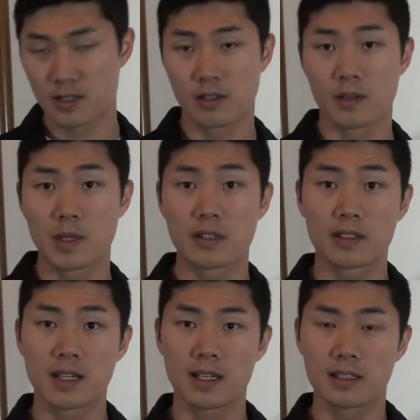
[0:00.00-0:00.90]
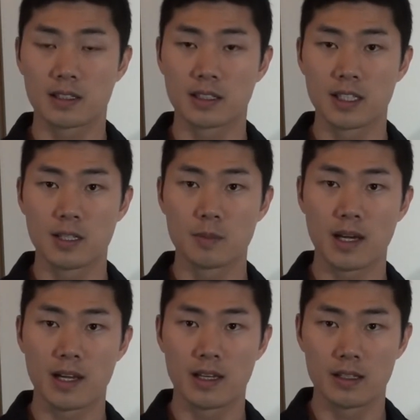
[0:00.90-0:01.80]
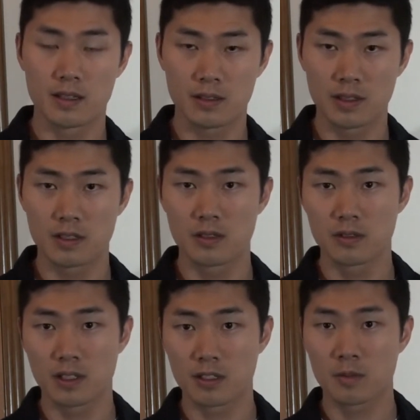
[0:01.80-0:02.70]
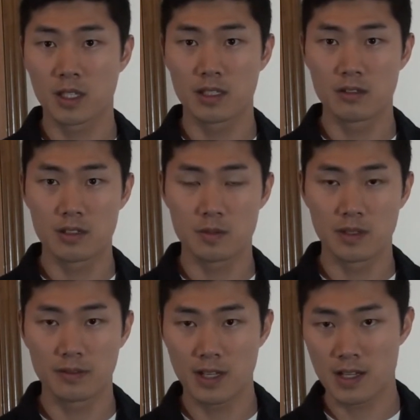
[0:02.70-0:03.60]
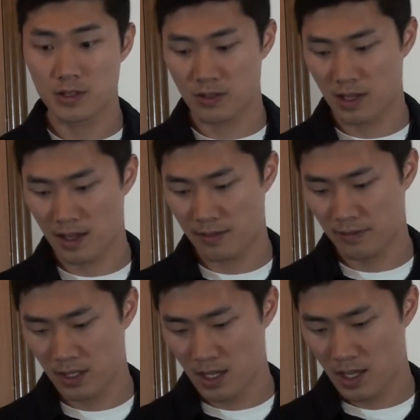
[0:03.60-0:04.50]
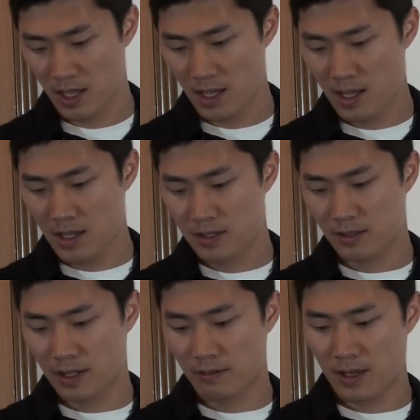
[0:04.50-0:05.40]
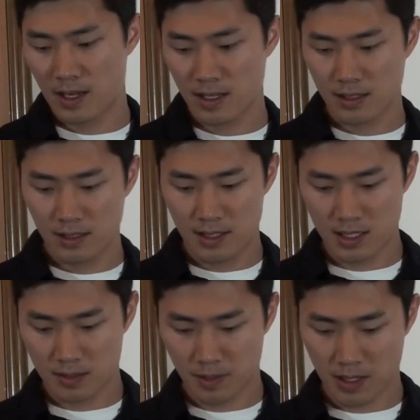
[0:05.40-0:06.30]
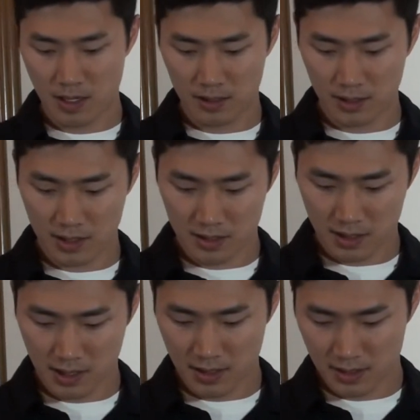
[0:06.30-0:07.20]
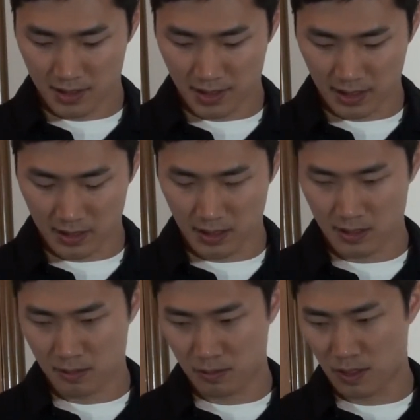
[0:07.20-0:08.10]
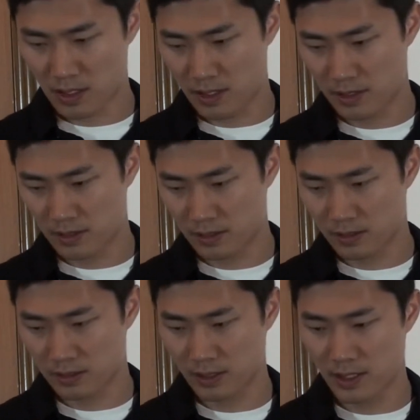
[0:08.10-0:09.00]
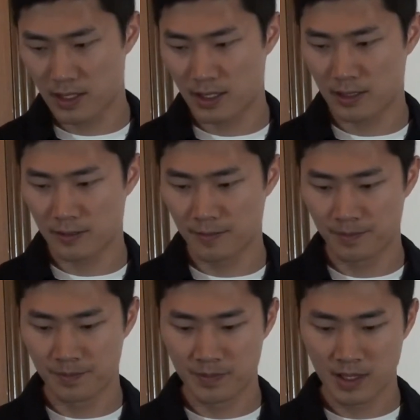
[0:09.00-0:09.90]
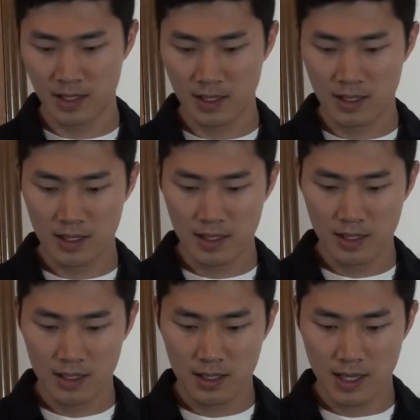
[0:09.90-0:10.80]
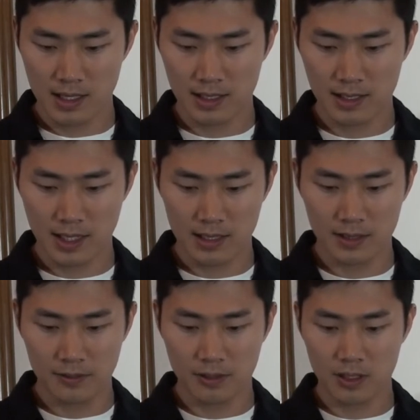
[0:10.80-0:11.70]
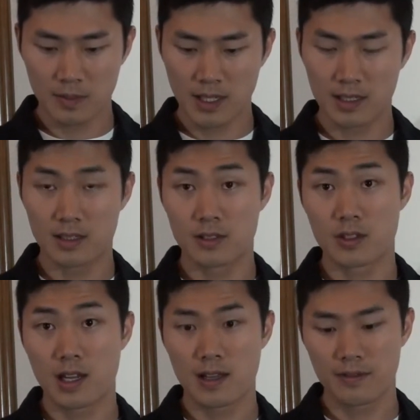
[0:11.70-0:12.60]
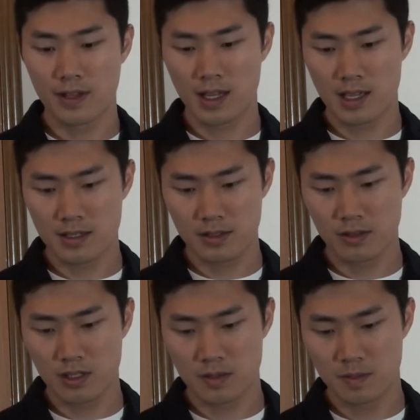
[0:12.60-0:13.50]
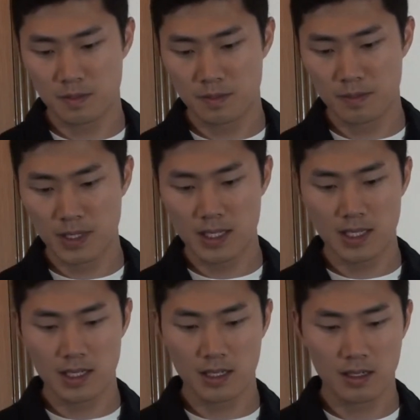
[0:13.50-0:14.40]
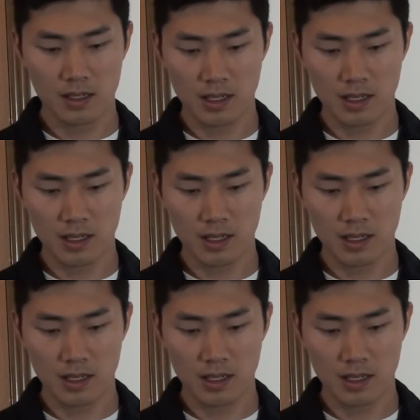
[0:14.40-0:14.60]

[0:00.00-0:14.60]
So apparently I had to clean my 32 gigabyte USB flash drive. So I ran diskpart, list disk, select disk 1, clean, and then I had to format the drive as USB